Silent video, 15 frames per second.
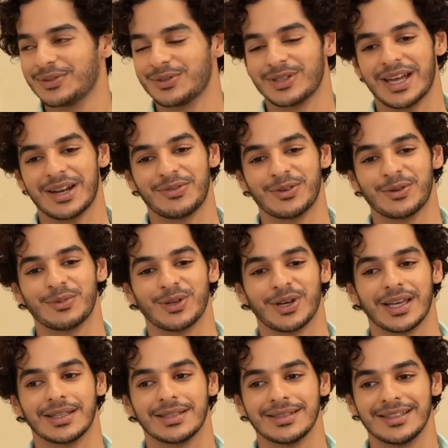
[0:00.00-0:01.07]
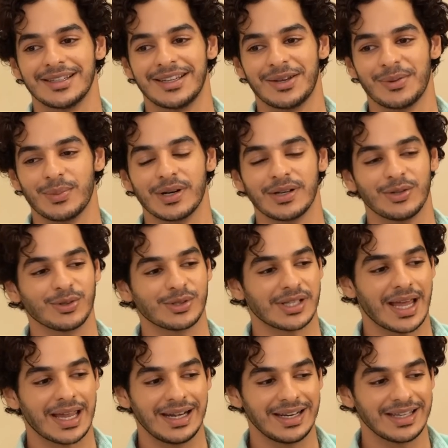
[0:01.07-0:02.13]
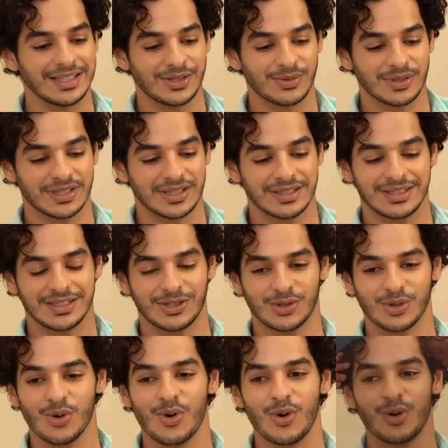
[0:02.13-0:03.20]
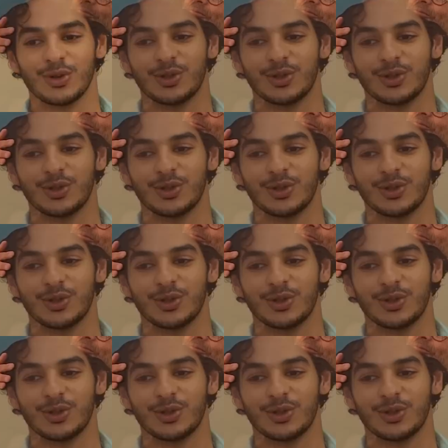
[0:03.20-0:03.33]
for that film together, but those nine days were just so